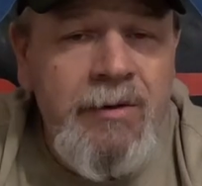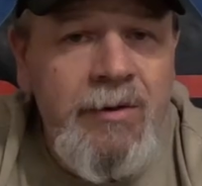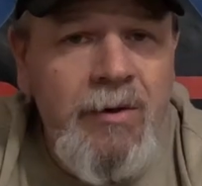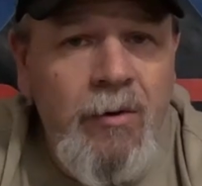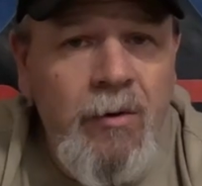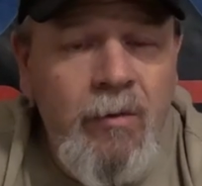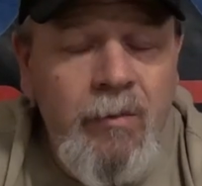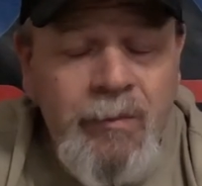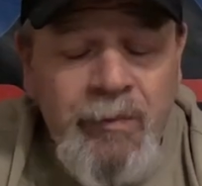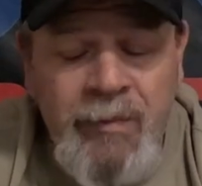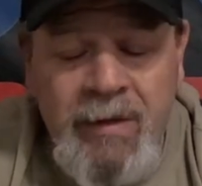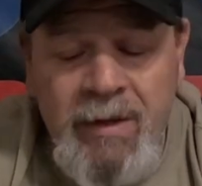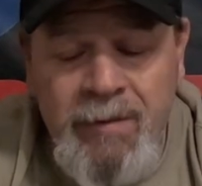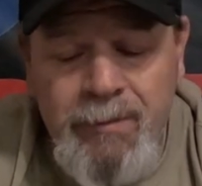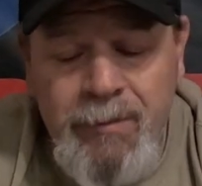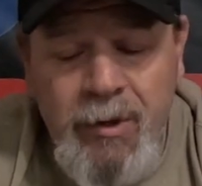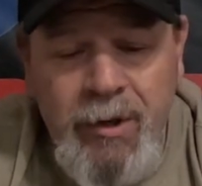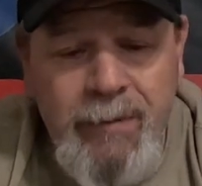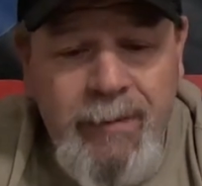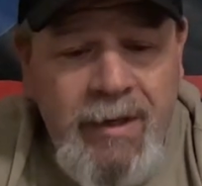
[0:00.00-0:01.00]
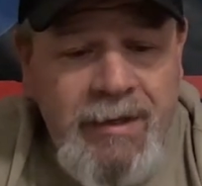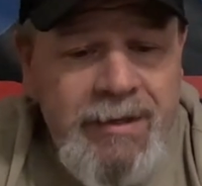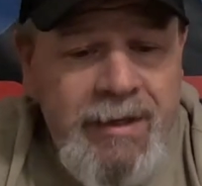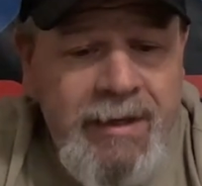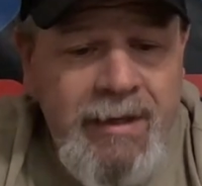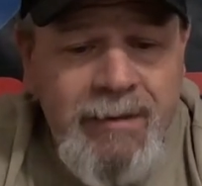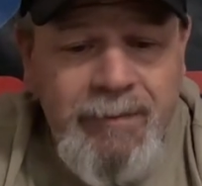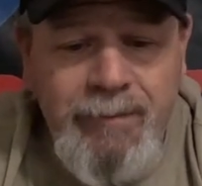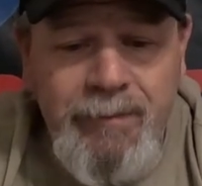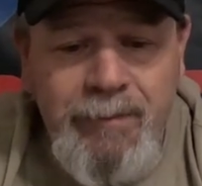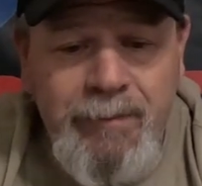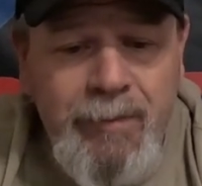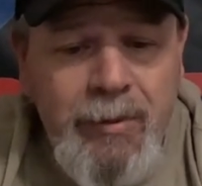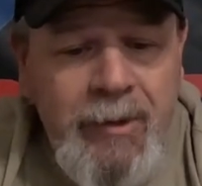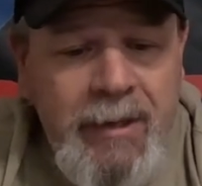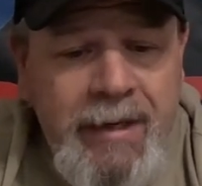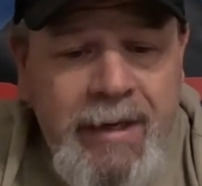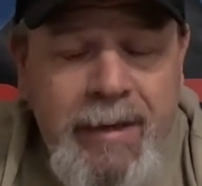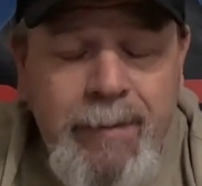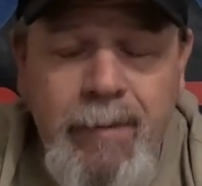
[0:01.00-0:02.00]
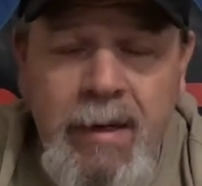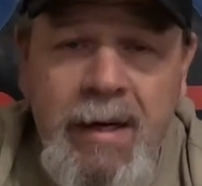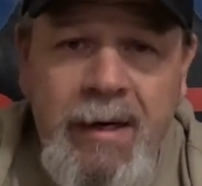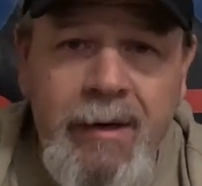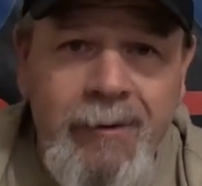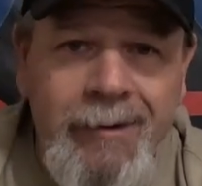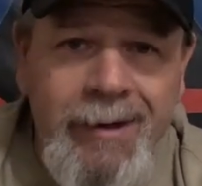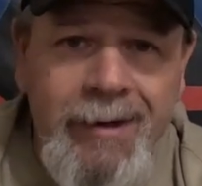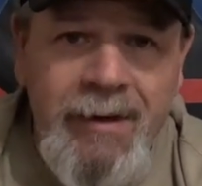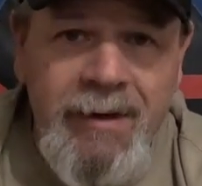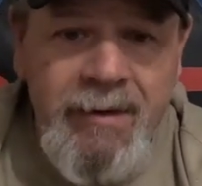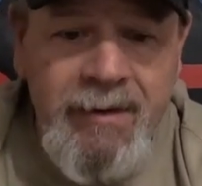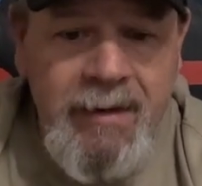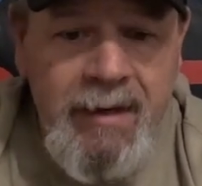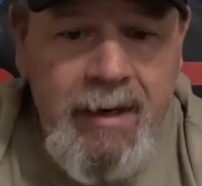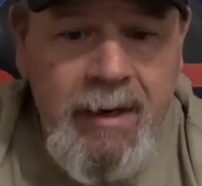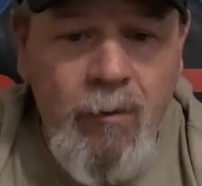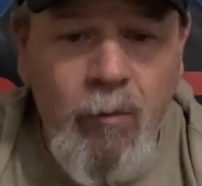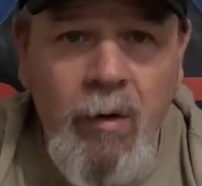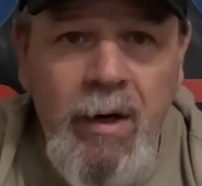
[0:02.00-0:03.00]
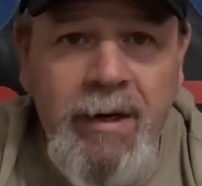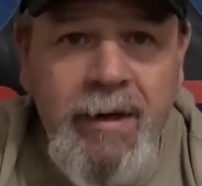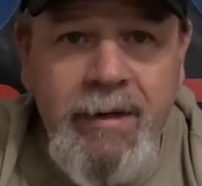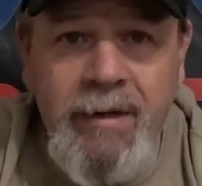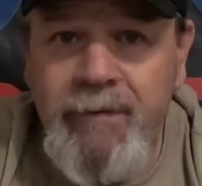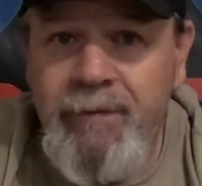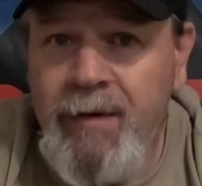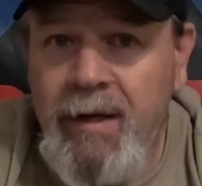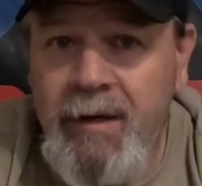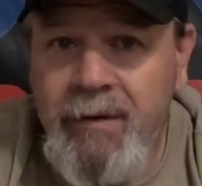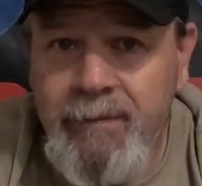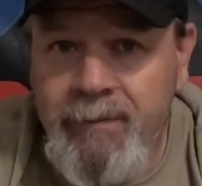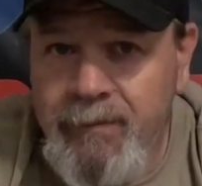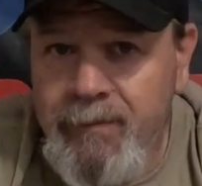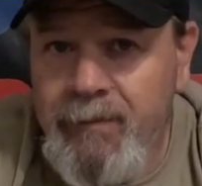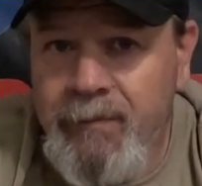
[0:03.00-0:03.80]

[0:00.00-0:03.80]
So pretty much I could put any battery in it that I wanted if I